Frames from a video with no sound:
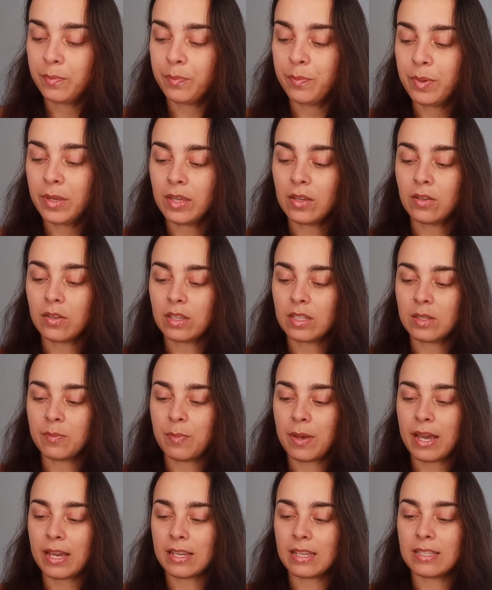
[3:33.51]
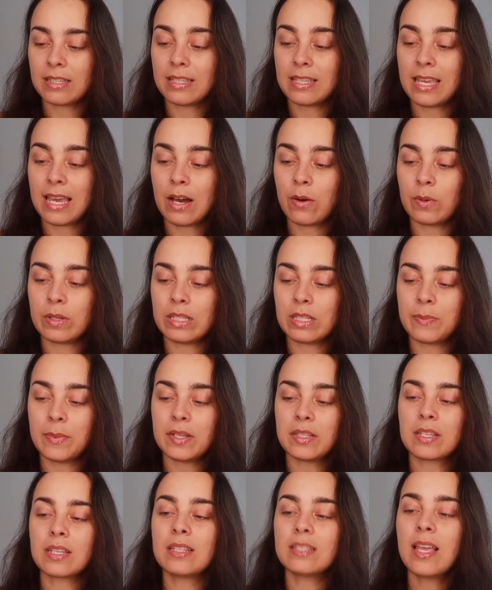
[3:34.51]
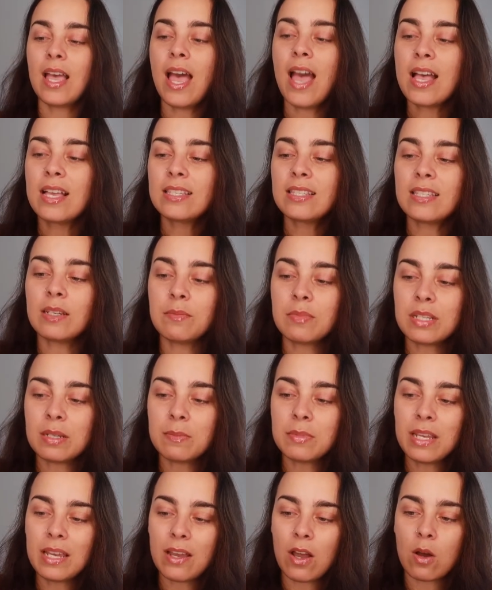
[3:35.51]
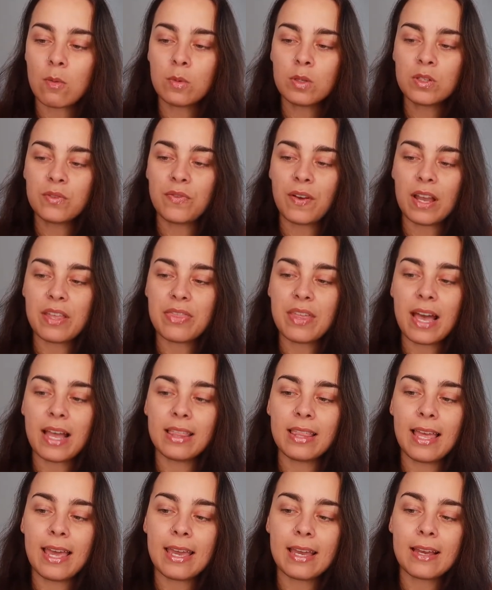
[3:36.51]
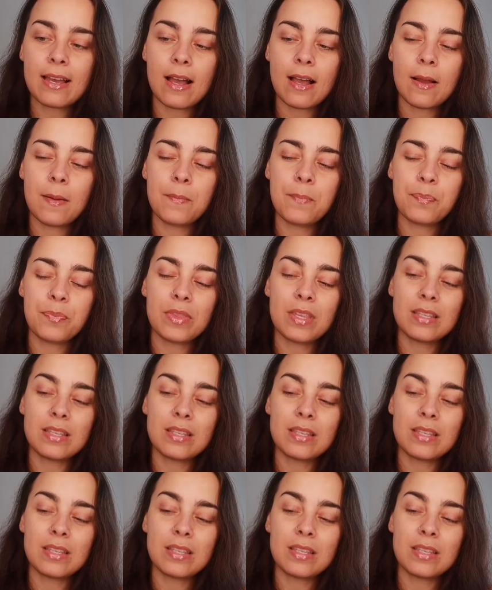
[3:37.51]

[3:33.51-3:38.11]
peel this back and see how it smells because sometimes I almost find that like um,